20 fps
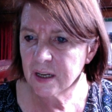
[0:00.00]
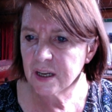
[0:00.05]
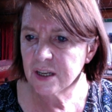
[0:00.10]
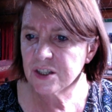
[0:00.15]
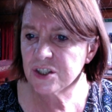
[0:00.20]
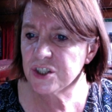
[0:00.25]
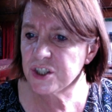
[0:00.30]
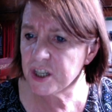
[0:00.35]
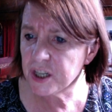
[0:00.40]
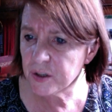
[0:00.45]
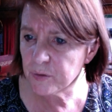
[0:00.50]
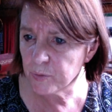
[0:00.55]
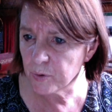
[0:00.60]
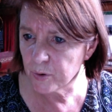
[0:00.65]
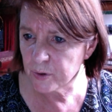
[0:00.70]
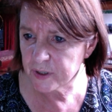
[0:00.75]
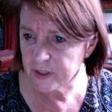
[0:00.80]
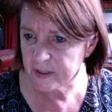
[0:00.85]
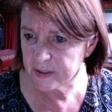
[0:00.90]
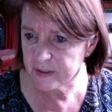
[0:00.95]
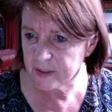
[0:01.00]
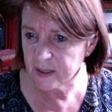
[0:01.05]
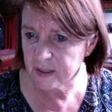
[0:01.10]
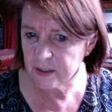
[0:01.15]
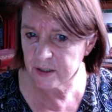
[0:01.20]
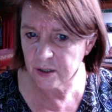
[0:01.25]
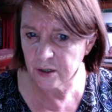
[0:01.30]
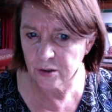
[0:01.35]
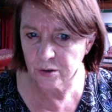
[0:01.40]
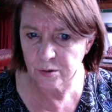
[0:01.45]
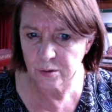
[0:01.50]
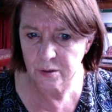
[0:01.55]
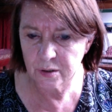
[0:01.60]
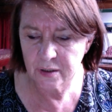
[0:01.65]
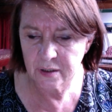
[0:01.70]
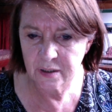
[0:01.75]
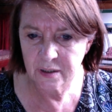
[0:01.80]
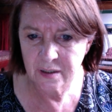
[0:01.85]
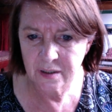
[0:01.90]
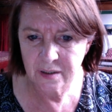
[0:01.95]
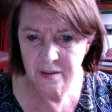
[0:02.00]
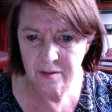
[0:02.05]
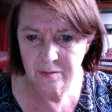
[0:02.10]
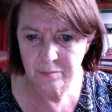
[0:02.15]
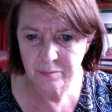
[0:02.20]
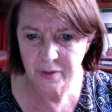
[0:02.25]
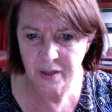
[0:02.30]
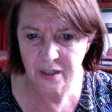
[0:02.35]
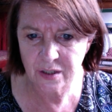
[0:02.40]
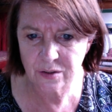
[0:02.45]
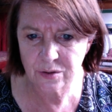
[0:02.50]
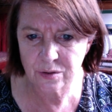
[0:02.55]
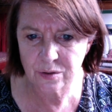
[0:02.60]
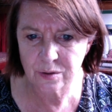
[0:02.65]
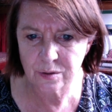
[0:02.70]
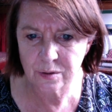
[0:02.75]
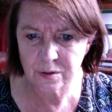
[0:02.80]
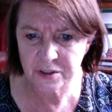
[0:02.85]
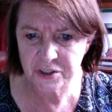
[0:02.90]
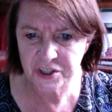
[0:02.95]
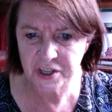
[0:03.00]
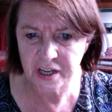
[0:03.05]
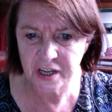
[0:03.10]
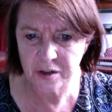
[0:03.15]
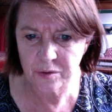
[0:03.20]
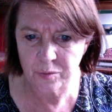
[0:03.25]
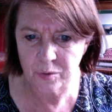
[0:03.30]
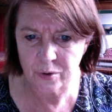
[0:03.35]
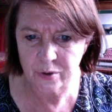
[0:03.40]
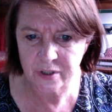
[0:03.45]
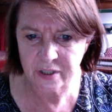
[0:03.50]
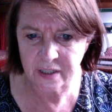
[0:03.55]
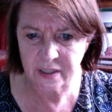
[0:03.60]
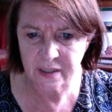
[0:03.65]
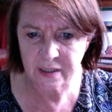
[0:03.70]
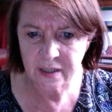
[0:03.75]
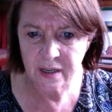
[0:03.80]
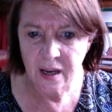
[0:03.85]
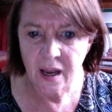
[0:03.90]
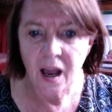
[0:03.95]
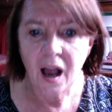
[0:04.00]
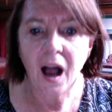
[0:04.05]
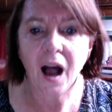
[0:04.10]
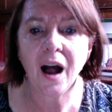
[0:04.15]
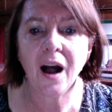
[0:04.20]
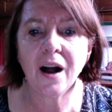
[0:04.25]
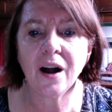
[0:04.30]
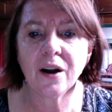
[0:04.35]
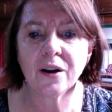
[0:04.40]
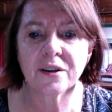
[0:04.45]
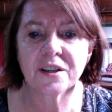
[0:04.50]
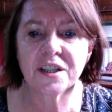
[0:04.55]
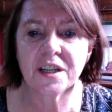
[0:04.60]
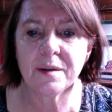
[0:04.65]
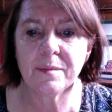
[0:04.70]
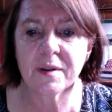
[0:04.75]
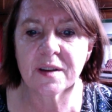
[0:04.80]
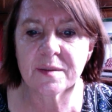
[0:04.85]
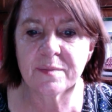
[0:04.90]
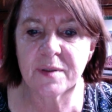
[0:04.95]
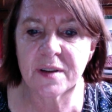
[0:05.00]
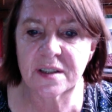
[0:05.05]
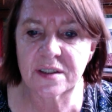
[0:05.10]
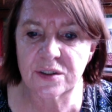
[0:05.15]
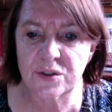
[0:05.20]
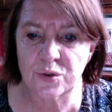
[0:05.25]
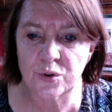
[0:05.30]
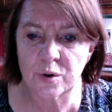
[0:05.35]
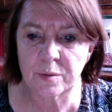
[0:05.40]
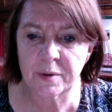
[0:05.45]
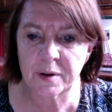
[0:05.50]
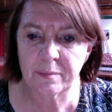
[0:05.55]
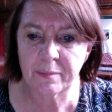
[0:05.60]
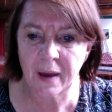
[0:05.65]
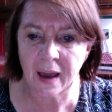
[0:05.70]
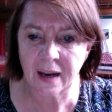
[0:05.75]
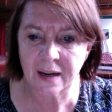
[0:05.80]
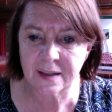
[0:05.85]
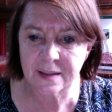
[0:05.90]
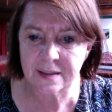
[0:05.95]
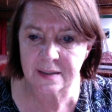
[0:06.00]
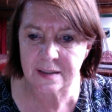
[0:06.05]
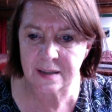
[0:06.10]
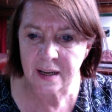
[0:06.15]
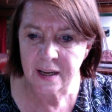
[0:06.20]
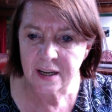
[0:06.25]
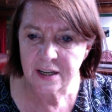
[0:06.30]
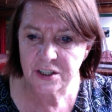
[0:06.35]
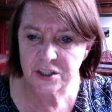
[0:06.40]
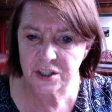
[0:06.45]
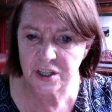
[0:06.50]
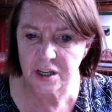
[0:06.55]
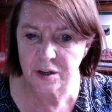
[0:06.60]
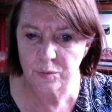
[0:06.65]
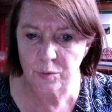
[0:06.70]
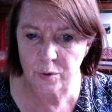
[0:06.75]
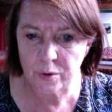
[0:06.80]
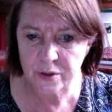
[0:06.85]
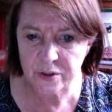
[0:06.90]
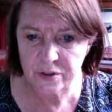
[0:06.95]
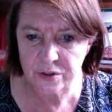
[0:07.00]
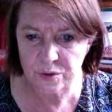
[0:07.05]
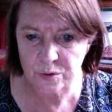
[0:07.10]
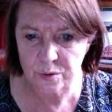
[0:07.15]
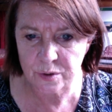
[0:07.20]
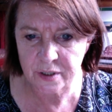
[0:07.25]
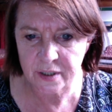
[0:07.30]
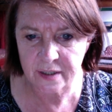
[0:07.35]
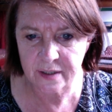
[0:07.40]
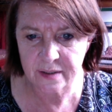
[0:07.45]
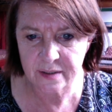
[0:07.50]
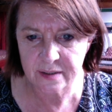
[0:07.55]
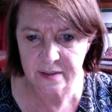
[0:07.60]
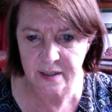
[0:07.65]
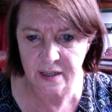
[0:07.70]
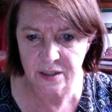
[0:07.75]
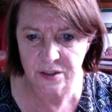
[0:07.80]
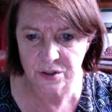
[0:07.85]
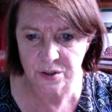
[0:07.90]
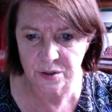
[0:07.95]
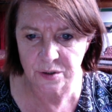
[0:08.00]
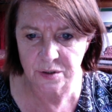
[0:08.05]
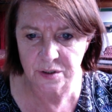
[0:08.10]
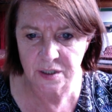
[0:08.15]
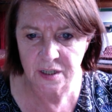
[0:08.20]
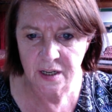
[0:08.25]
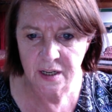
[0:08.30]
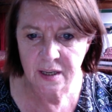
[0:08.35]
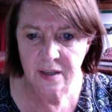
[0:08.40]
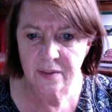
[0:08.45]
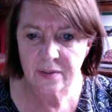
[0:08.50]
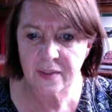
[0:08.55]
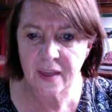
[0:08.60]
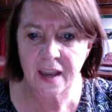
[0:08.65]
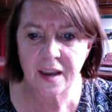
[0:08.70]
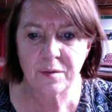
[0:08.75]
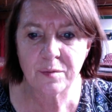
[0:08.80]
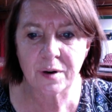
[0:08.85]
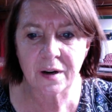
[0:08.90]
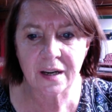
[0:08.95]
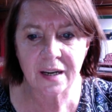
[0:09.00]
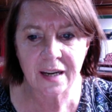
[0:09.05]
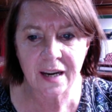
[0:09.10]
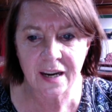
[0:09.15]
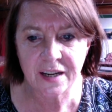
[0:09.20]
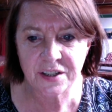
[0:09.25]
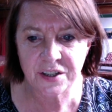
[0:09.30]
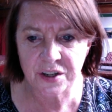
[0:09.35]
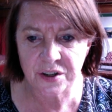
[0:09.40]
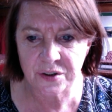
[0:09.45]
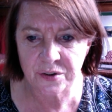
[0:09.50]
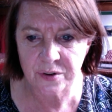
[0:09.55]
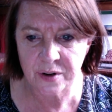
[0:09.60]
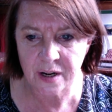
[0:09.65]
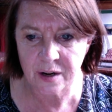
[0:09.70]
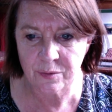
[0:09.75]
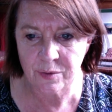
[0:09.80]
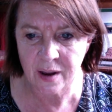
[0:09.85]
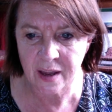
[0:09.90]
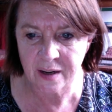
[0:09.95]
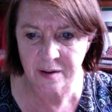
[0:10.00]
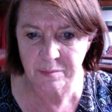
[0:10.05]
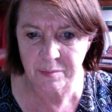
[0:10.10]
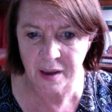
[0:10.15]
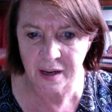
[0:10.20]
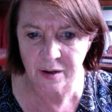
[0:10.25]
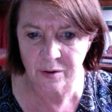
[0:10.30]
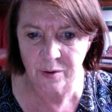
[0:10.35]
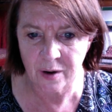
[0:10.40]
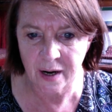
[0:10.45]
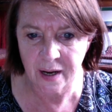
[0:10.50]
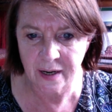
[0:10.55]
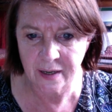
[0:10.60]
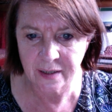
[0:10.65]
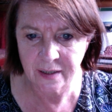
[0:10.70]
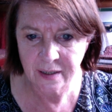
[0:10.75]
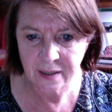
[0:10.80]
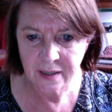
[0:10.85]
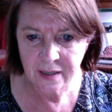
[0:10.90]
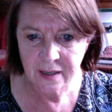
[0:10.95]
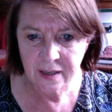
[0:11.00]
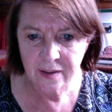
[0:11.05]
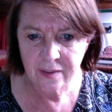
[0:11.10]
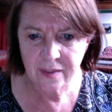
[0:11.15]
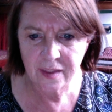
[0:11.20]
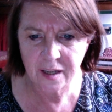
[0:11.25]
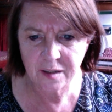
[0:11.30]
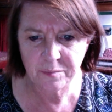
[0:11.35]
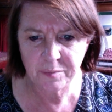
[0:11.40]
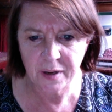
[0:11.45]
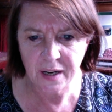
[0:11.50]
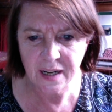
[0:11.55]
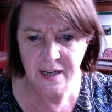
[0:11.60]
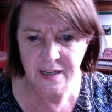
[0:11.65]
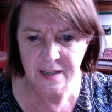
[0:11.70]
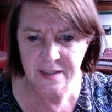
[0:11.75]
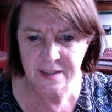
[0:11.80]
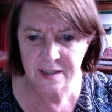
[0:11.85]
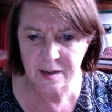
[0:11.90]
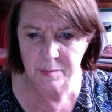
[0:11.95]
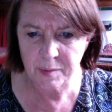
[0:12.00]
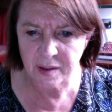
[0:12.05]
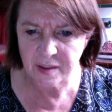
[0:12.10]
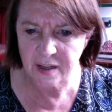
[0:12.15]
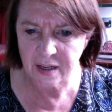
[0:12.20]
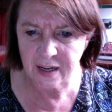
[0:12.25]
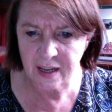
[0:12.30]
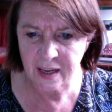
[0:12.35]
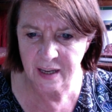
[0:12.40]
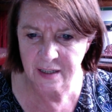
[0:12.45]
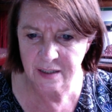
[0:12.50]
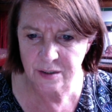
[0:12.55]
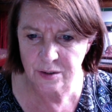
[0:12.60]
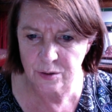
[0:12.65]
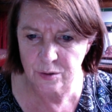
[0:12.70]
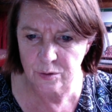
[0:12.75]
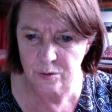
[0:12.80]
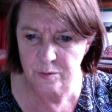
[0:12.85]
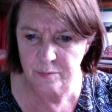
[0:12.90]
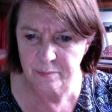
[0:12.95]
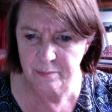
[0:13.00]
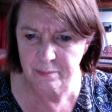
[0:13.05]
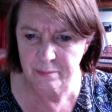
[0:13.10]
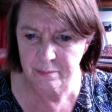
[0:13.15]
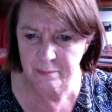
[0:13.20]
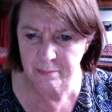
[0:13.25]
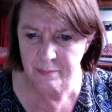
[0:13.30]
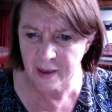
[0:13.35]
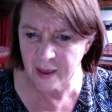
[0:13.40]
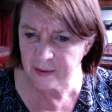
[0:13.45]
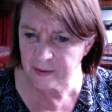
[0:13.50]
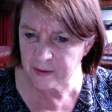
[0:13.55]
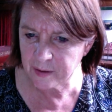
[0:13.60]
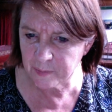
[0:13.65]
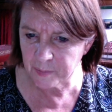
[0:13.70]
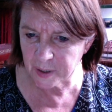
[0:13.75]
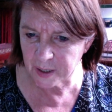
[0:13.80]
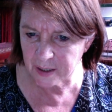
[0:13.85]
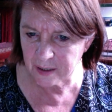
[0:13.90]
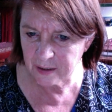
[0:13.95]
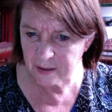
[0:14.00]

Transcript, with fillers: Shearwater, said Toll. Petrel Shearwater. Oh, she must be Storm and Pallas Shearwater's daughter, said Jute. They were legendary around Magran. They'd been in some other land called Mathema.